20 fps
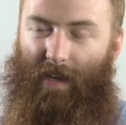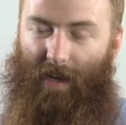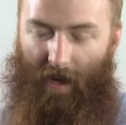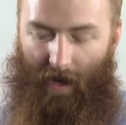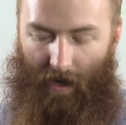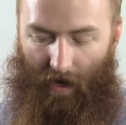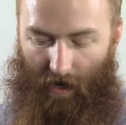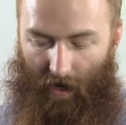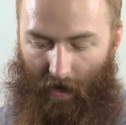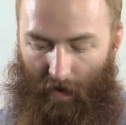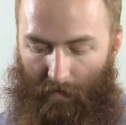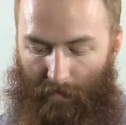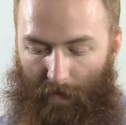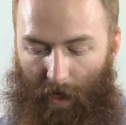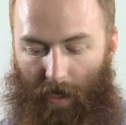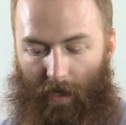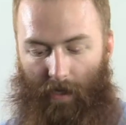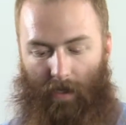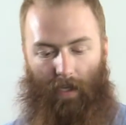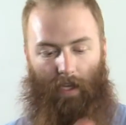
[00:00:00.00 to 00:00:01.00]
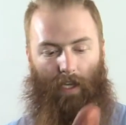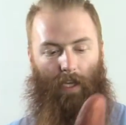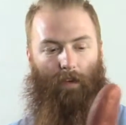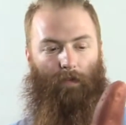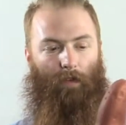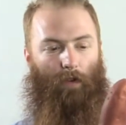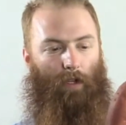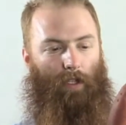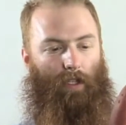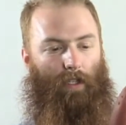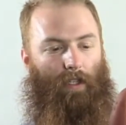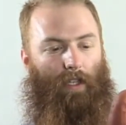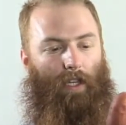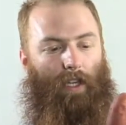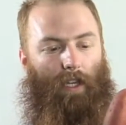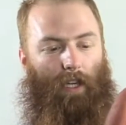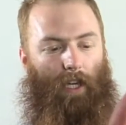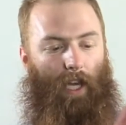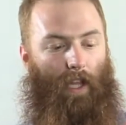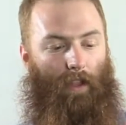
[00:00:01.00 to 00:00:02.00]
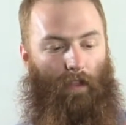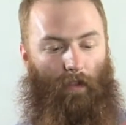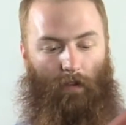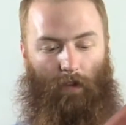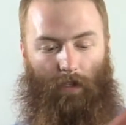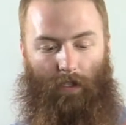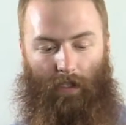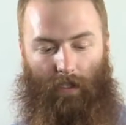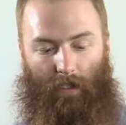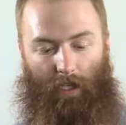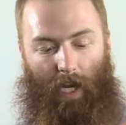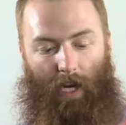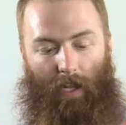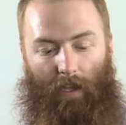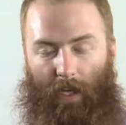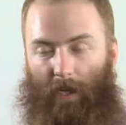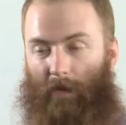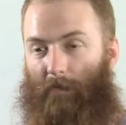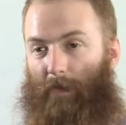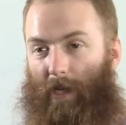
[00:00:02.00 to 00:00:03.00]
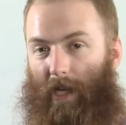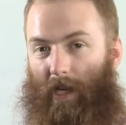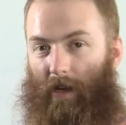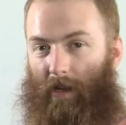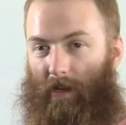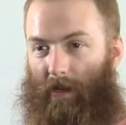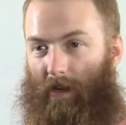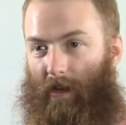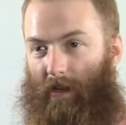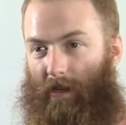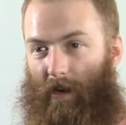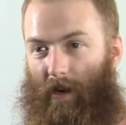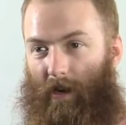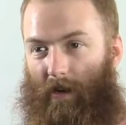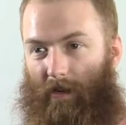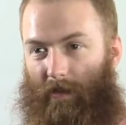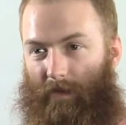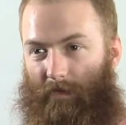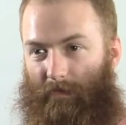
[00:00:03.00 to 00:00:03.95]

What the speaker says: But if you can see, it looks kind of like a big uncut cock.